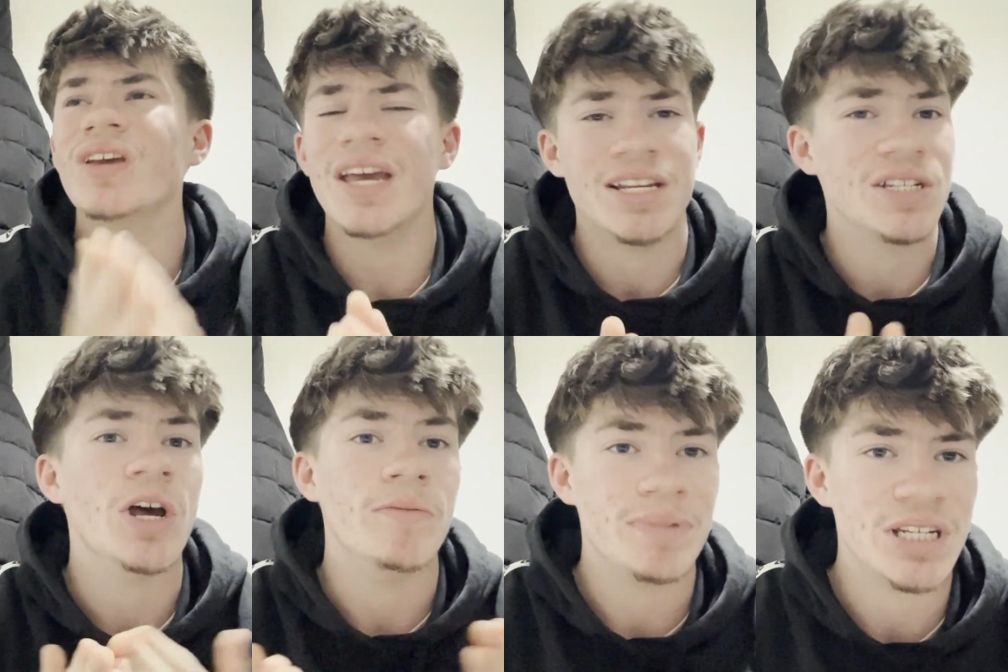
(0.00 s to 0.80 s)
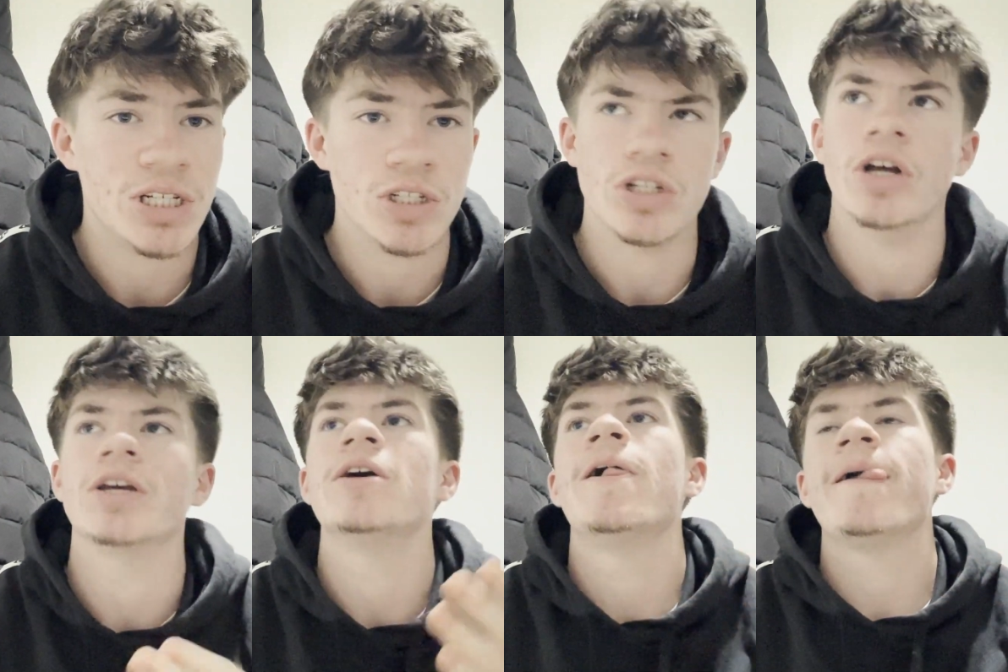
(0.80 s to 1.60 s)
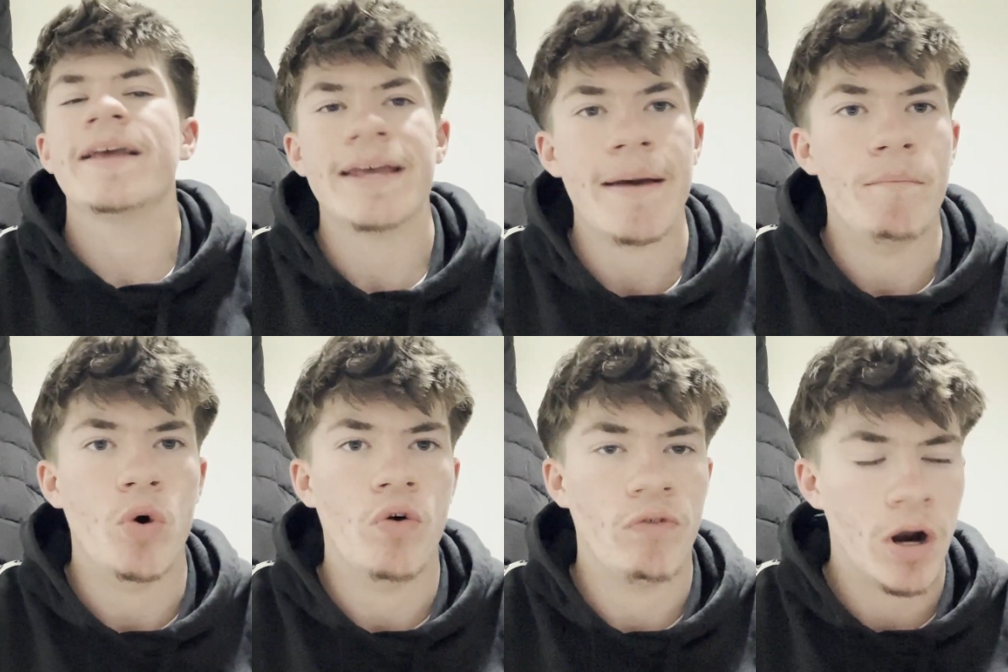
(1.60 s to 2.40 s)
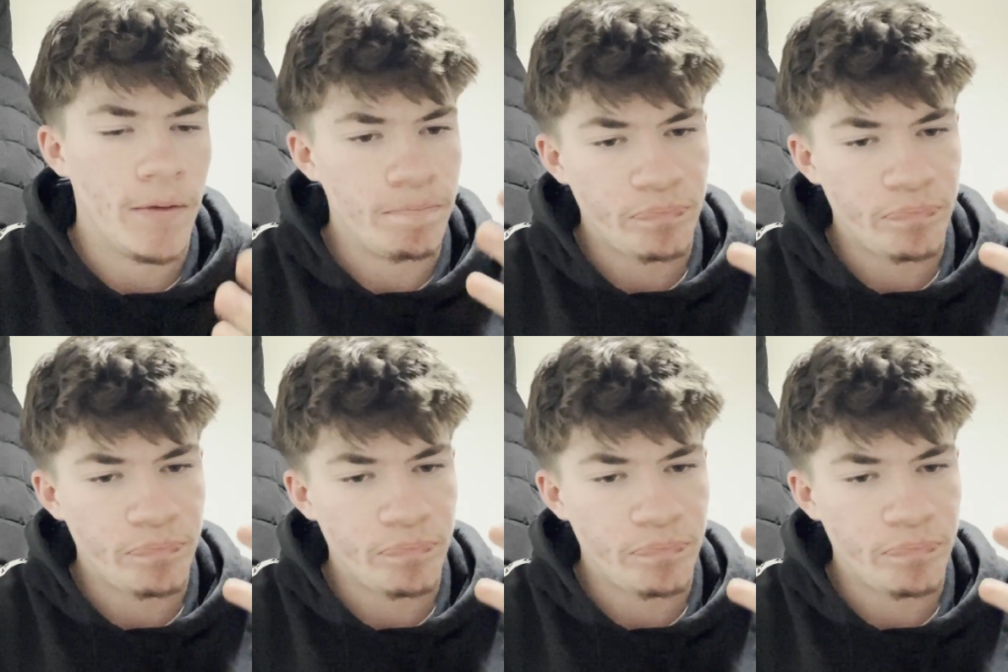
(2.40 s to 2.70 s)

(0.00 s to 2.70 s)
in certain positions, like get more